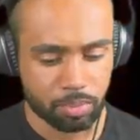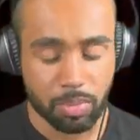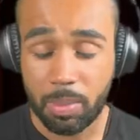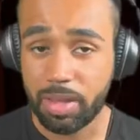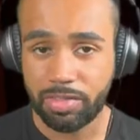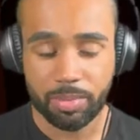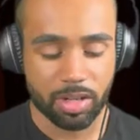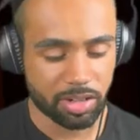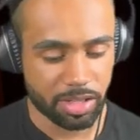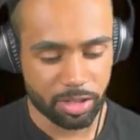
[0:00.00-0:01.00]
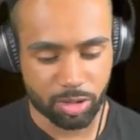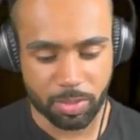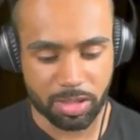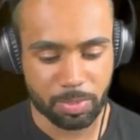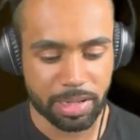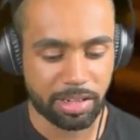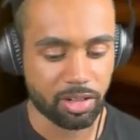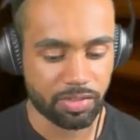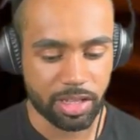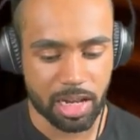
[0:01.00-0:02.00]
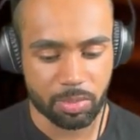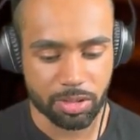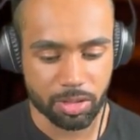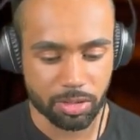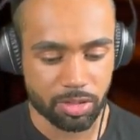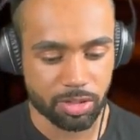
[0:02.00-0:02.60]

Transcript: Maybe if I'm lucky, this will be the planet of the Amazons.